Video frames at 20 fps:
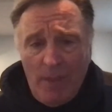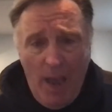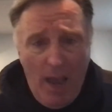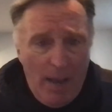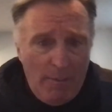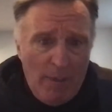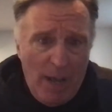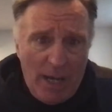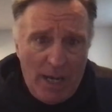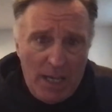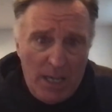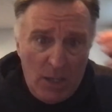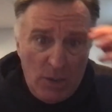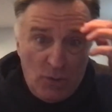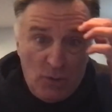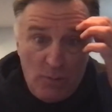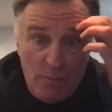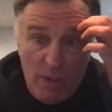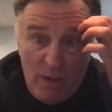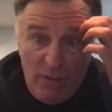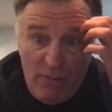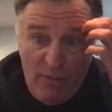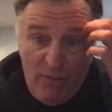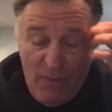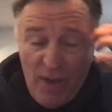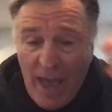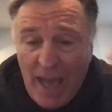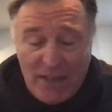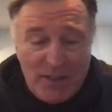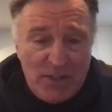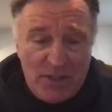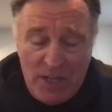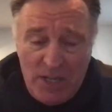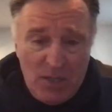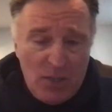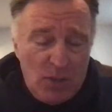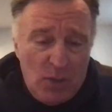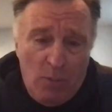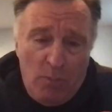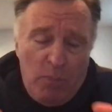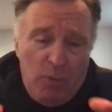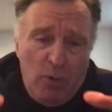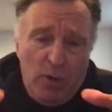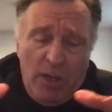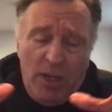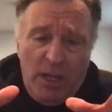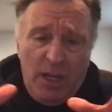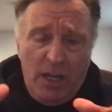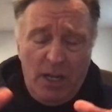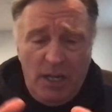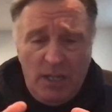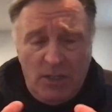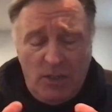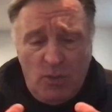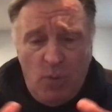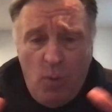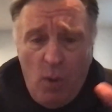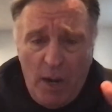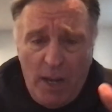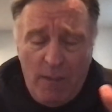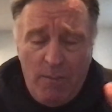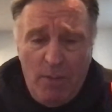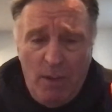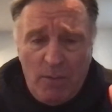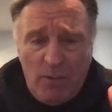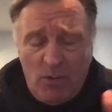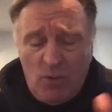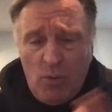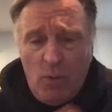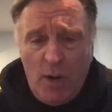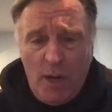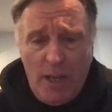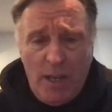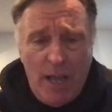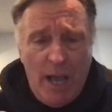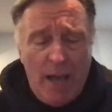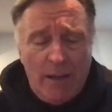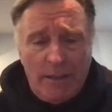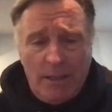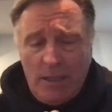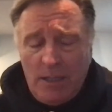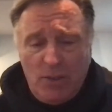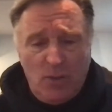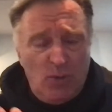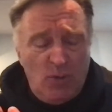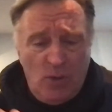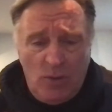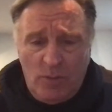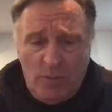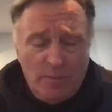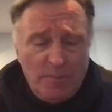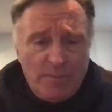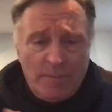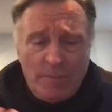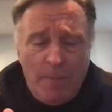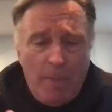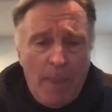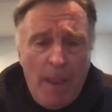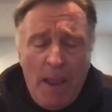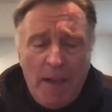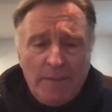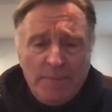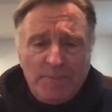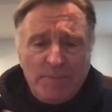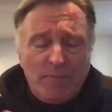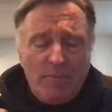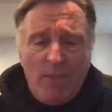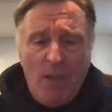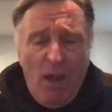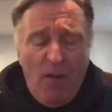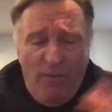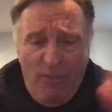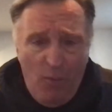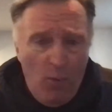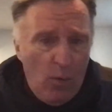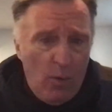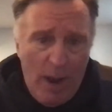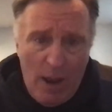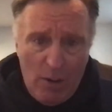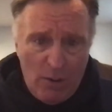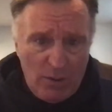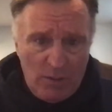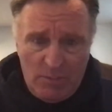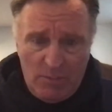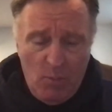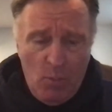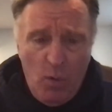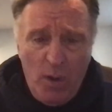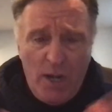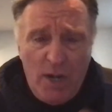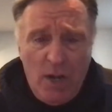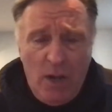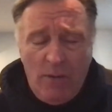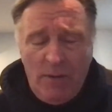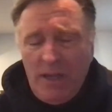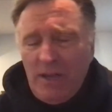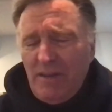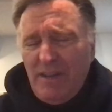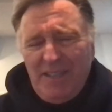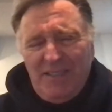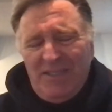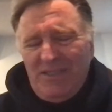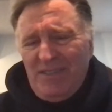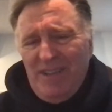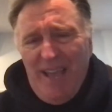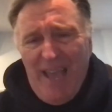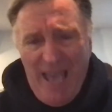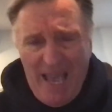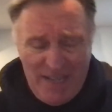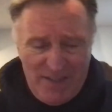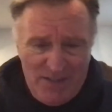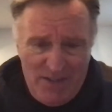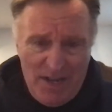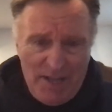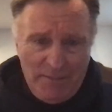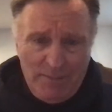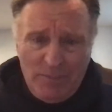I'm not intermittent fasting, so putting it in a 20, 20 uh, a four hour window, that, that's asinine.